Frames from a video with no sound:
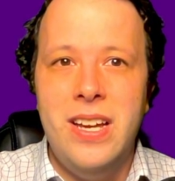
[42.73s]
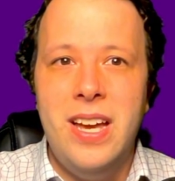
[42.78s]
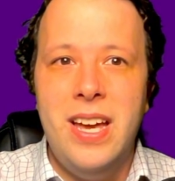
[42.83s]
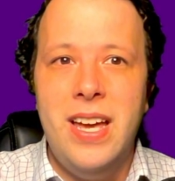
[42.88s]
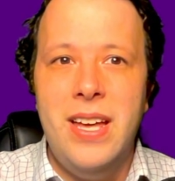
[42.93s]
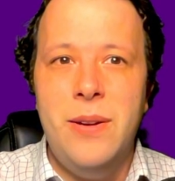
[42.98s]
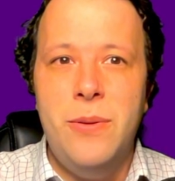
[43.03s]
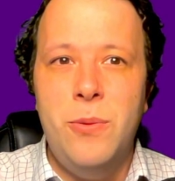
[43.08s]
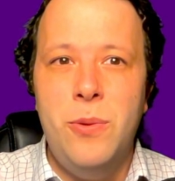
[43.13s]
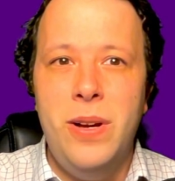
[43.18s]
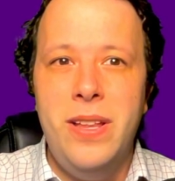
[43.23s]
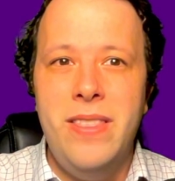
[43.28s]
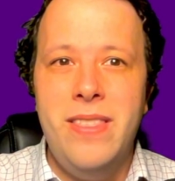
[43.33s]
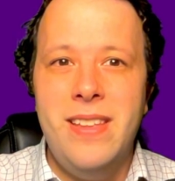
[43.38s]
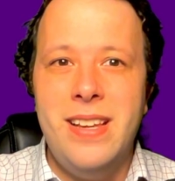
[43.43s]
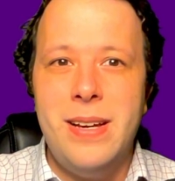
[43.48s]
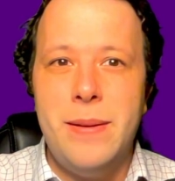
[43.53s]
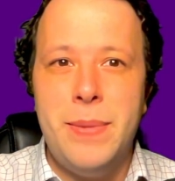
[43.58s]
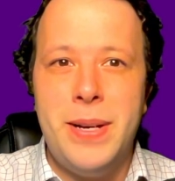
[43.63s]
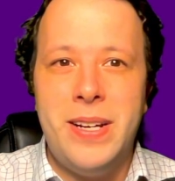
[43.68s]
And one
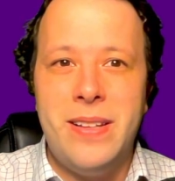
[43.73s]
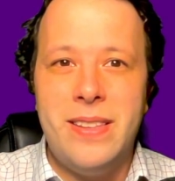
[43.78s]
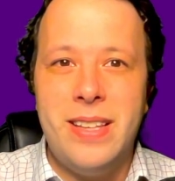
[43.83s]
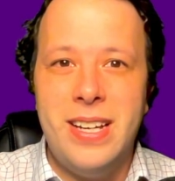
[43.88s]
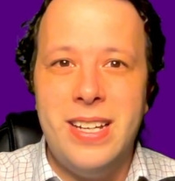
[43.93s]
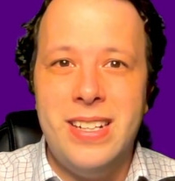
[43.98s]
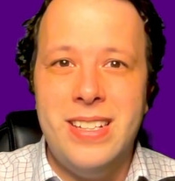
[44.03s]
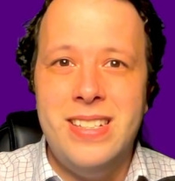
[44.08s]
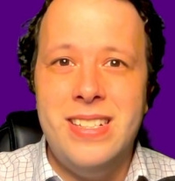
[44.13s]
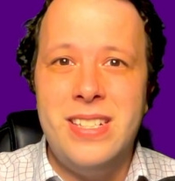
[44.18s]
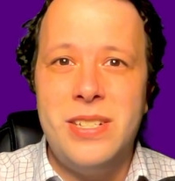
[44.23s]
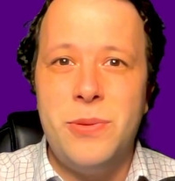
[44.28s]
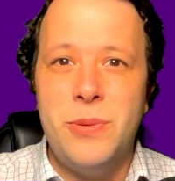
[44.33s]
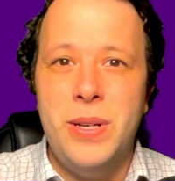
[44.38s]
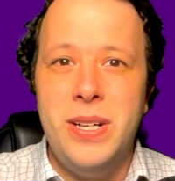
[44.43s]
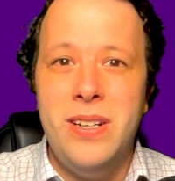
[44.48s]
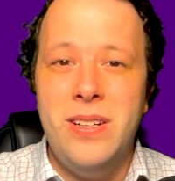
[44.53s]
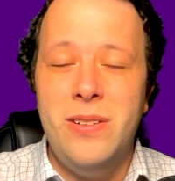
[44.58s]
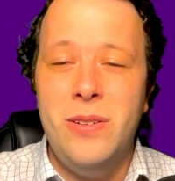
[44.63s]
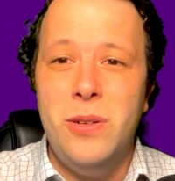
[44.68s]
thing about that is,
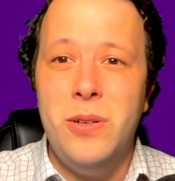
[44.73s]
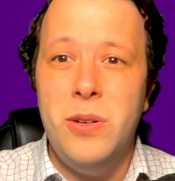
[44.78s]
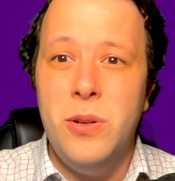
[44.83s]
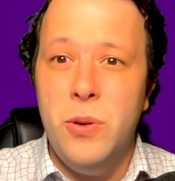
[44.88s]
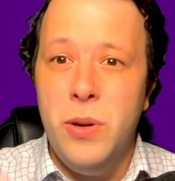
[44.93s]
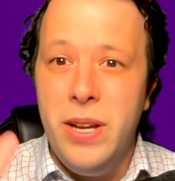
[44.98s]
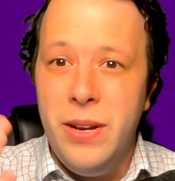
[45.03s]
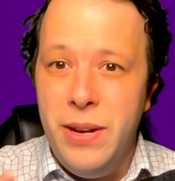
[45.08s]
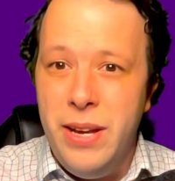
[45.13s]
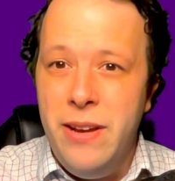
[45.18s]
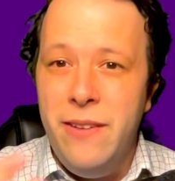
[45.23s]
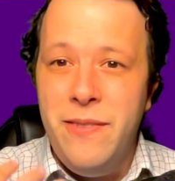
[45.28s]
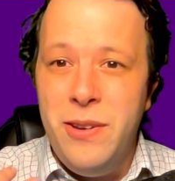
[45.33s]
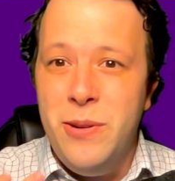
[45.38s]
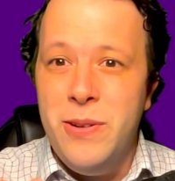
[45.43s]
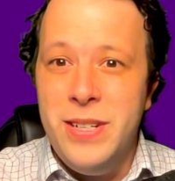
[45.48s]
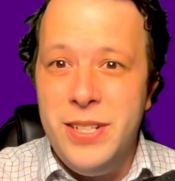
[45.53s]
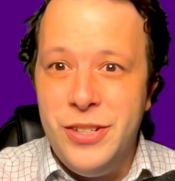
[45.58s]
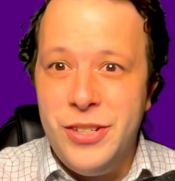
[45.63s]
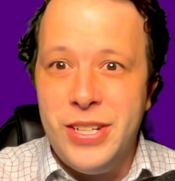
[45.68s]
well, if
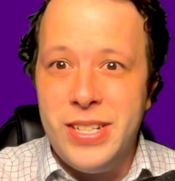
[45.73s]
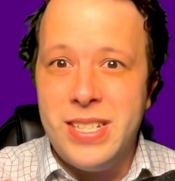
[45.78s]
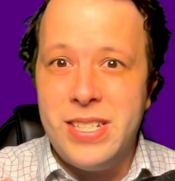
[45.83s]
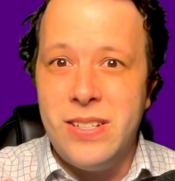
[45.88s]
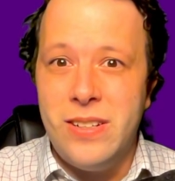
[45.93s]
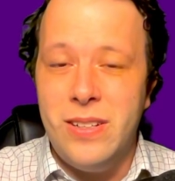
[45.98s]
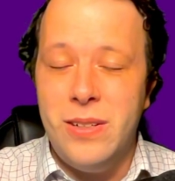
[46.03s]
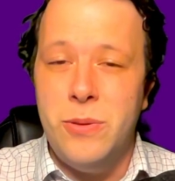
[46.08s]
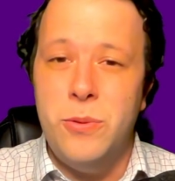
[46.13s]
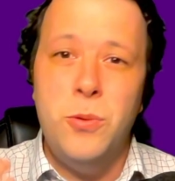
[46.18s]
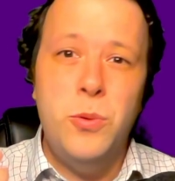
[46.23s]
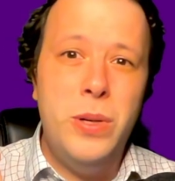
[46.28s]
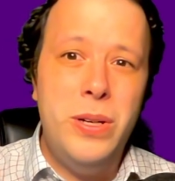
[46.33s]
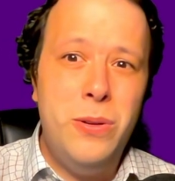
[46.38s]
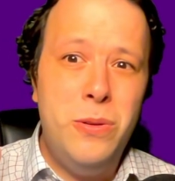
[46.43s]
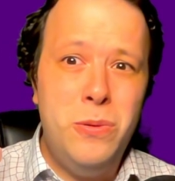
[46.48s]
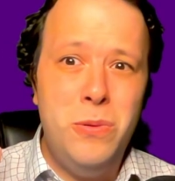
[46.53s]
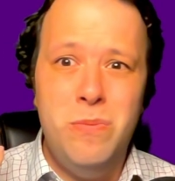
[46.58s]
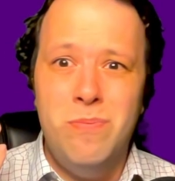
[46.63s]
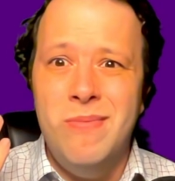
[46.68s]
you ingest salt,
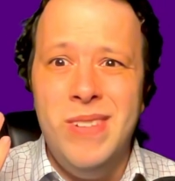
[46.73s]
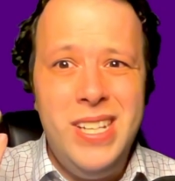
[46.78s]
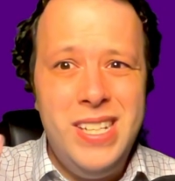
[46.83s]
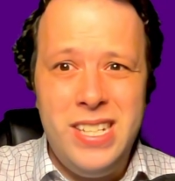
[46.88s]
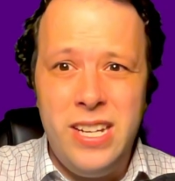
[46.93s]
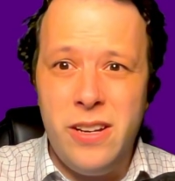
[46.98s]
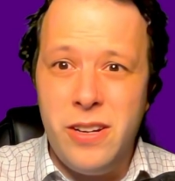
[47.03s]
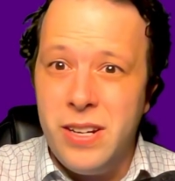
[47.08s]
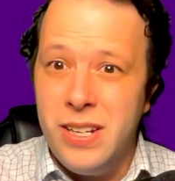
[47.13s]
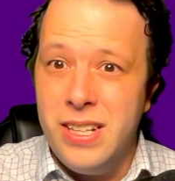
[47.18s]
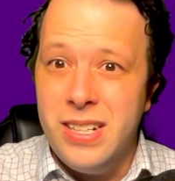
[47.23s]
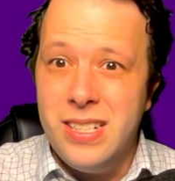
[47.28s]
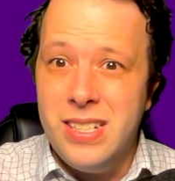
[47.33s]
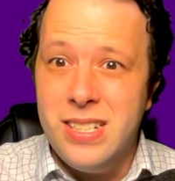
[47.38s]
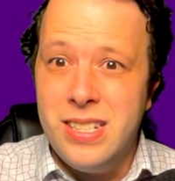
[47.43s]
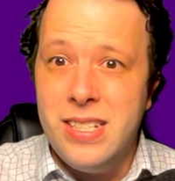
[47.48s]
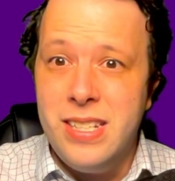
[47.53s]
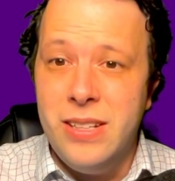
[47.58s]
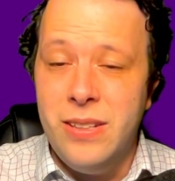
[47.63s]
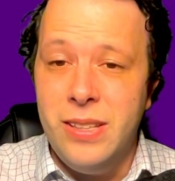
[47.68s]
well, is it going to
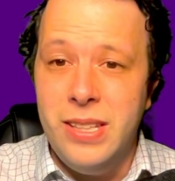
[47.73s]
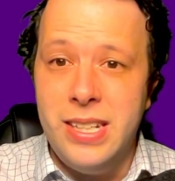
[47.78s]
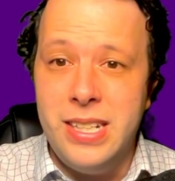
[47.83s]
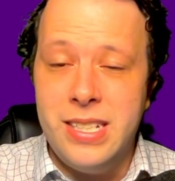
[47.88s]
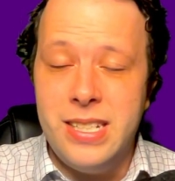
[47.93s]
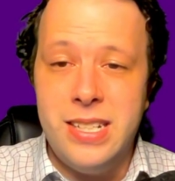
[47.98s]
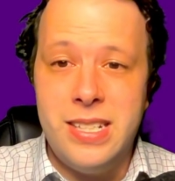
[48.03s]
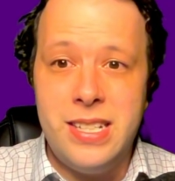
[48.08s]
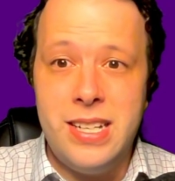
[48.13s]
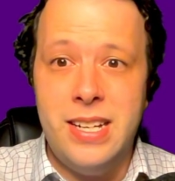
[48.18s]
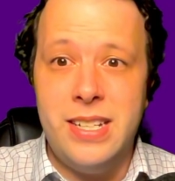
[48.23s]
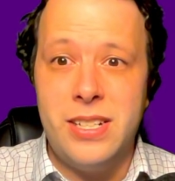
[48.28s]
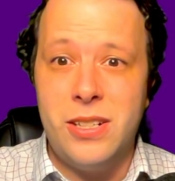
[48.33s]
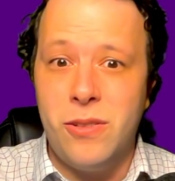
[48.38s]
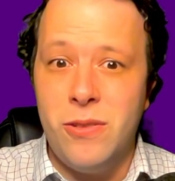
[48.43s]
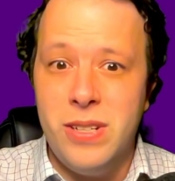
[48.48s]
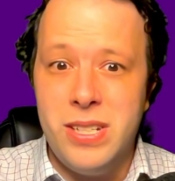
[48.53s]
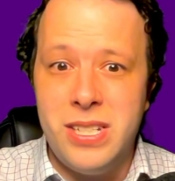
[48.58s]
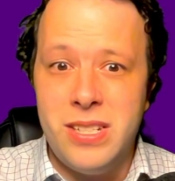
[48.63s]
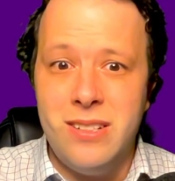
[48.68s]
still exist as a
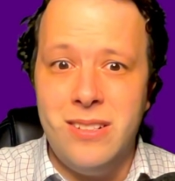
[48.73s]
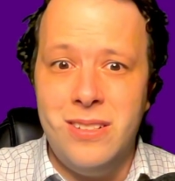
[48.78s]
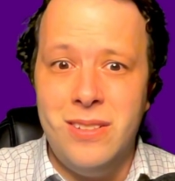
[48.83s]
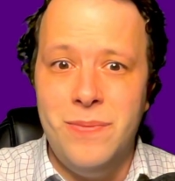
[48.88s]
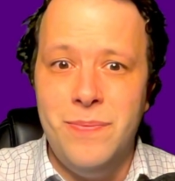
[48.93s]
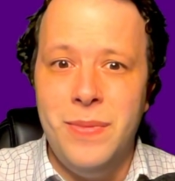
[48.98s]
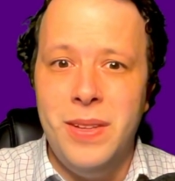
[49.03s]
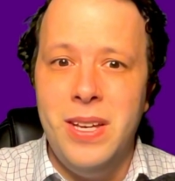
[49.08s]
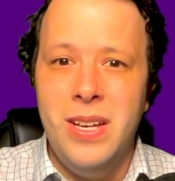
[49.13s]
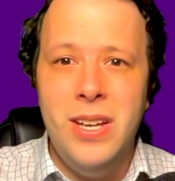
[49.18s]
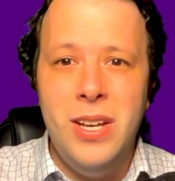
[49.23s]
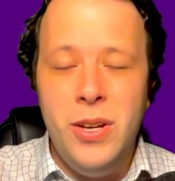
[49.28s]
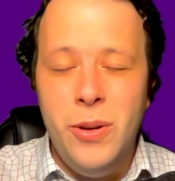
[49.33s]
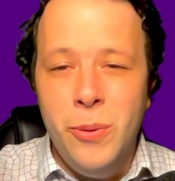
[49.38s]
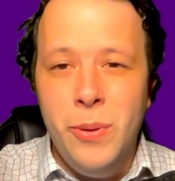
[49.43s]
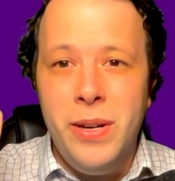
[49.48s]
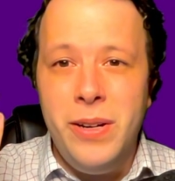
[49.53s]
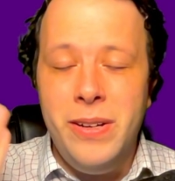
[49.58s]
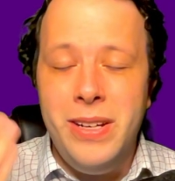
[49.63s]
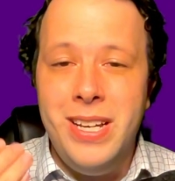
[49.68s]
crystal?
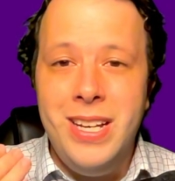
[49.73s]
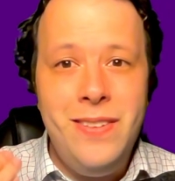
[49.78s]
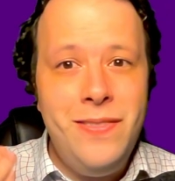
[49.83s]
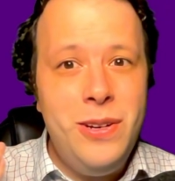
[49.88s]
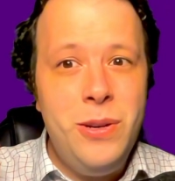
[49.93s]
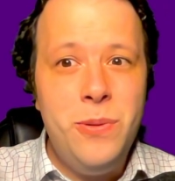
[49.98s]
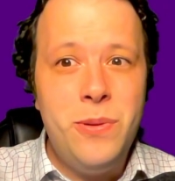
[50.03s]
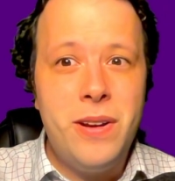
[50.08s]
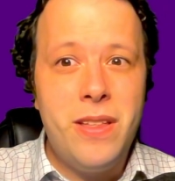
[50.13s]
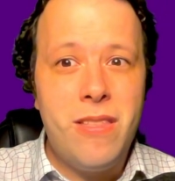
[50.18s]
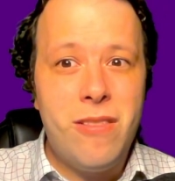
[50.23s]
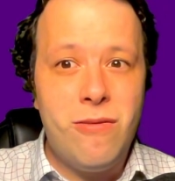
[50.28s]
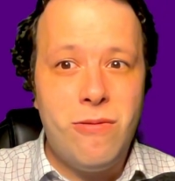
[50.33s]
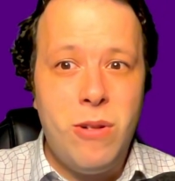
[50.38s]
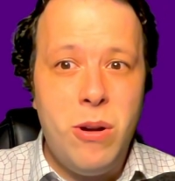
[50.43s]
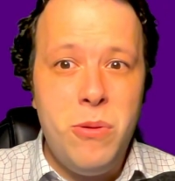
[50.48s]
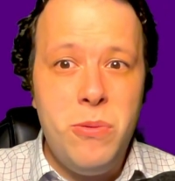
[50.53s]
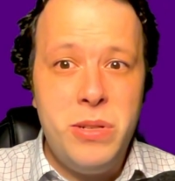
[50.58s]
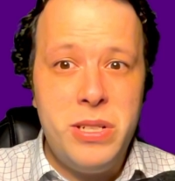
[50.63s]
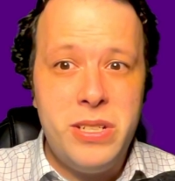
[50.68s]
Well, if you were to
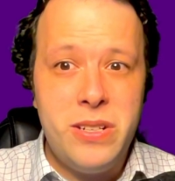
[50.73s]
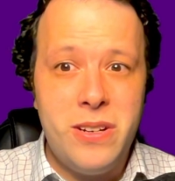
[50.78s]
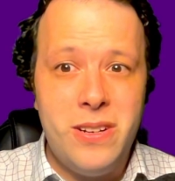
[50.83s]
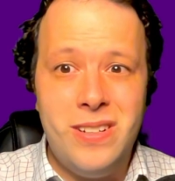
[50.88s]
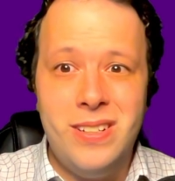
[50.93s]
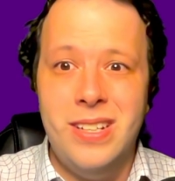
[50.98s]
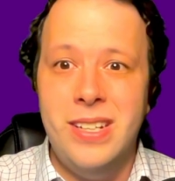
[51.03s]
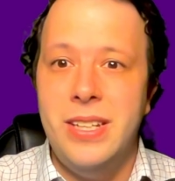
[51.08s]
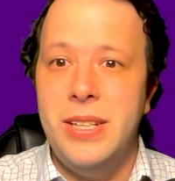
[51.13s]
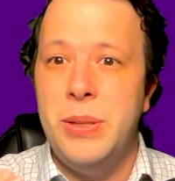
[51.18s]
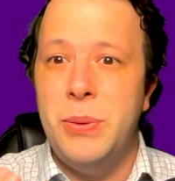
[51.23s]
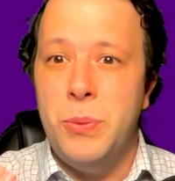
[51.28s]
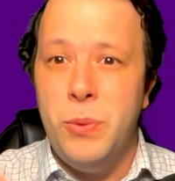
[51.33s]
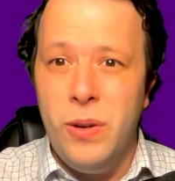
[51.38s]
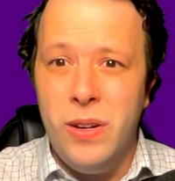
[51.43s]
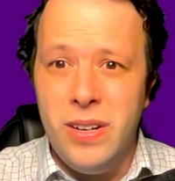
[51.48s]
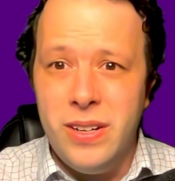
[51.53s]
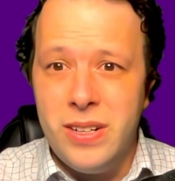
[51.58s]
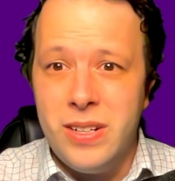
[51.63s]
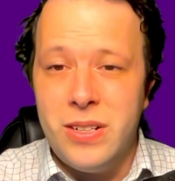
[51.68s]
throw salt in
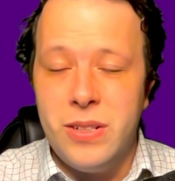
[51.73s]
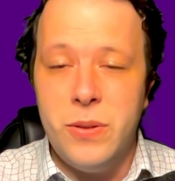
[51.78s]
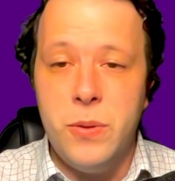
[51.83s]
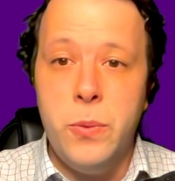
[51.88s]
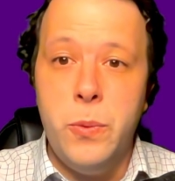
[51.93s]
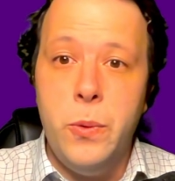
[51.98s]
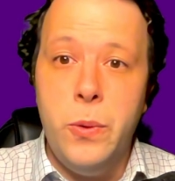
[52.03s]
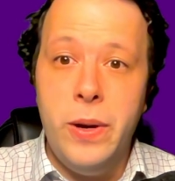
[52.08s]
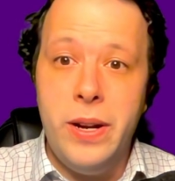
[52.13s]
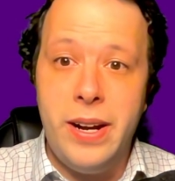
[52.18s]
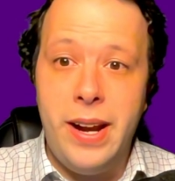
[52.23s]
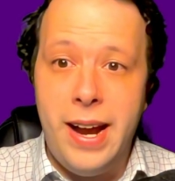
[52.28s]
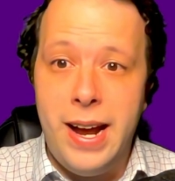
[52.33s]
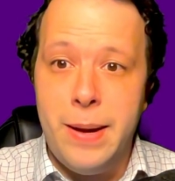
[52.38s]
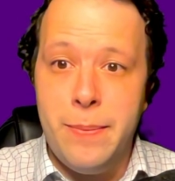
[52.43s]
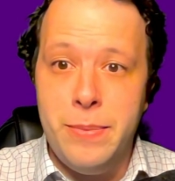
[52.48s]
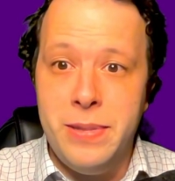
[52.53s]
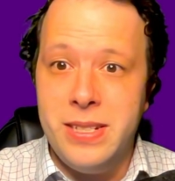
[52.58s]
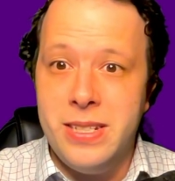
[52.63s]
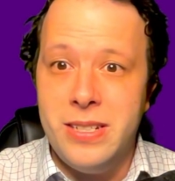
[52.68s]
water, what
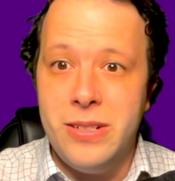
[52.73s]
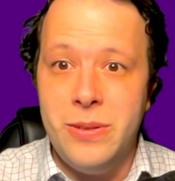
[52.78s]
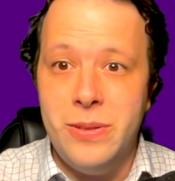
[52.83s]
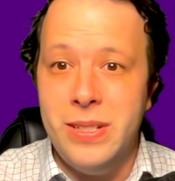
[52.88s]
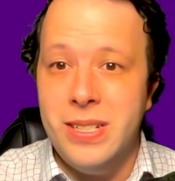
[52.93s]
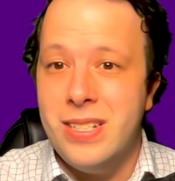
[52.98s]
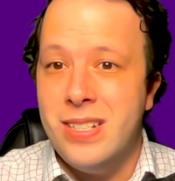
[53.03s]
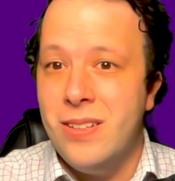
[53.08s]
happens to it?